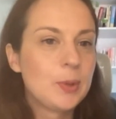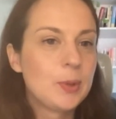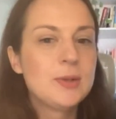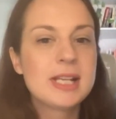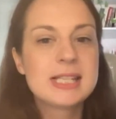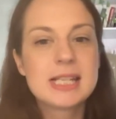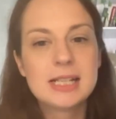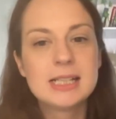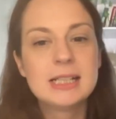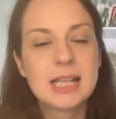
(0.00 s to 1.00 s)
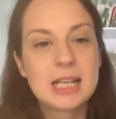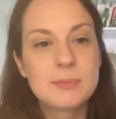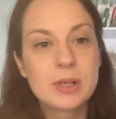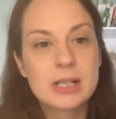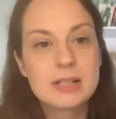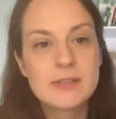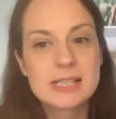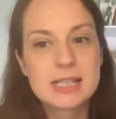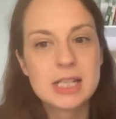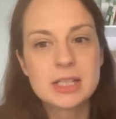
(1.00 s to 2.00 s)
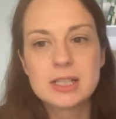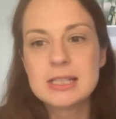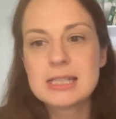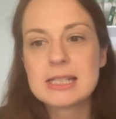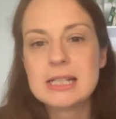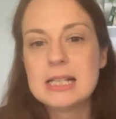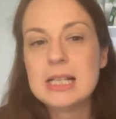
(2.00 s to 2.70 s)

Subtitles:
Why do I say landmark investigations?